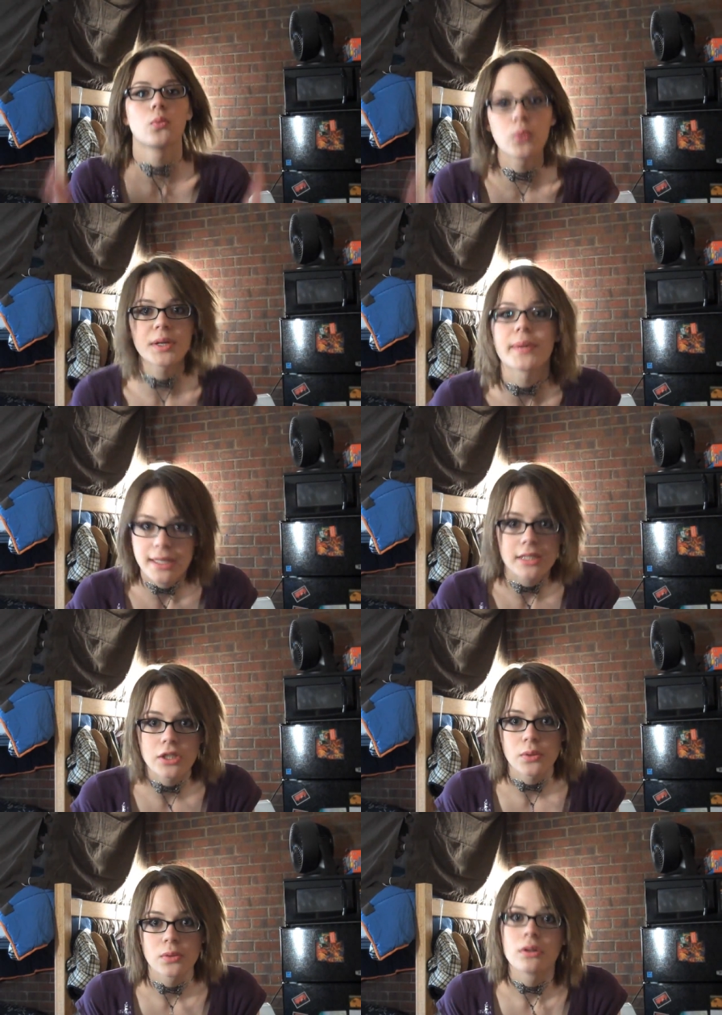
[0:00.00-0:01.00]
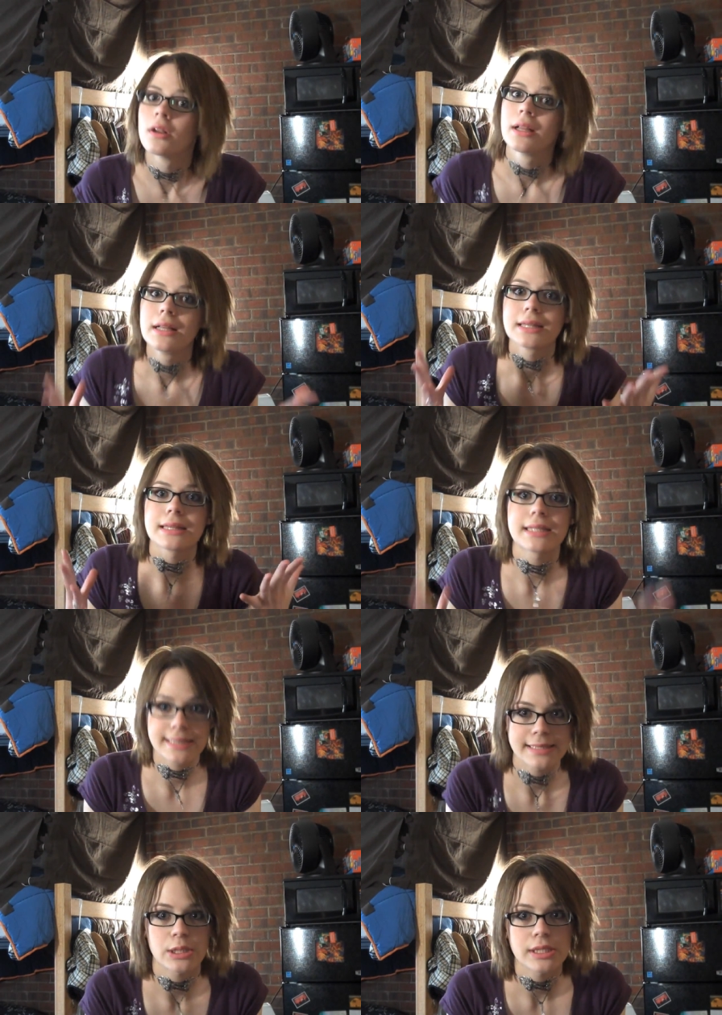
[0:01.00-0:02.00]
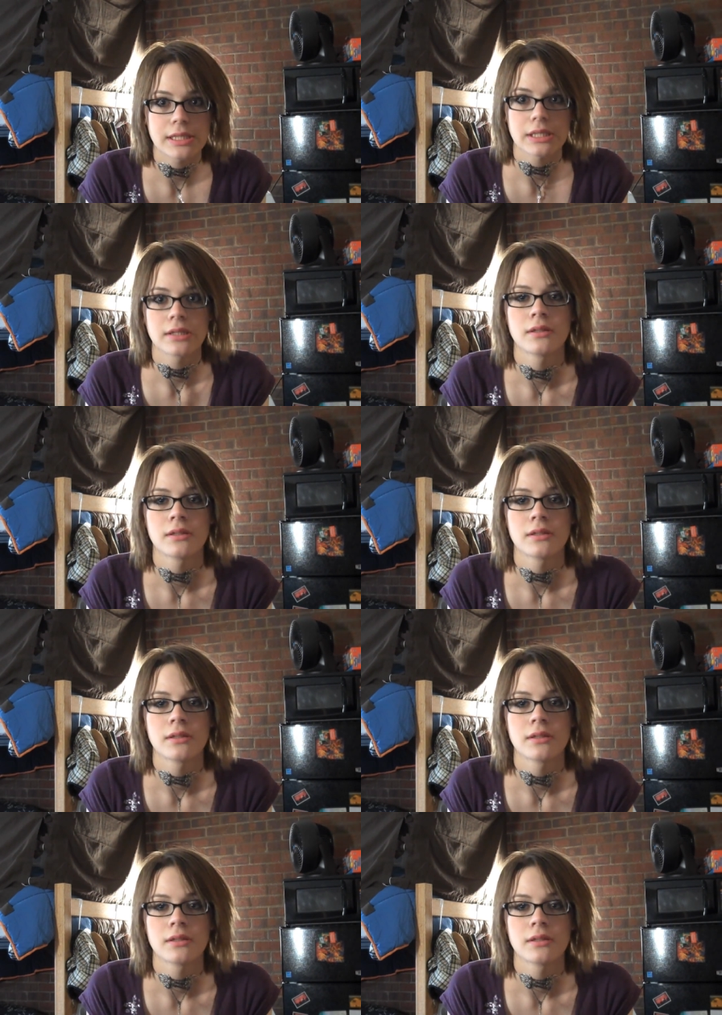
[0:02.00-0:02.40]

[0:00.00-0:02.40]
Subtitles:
What are we gonna do? Like, seriously.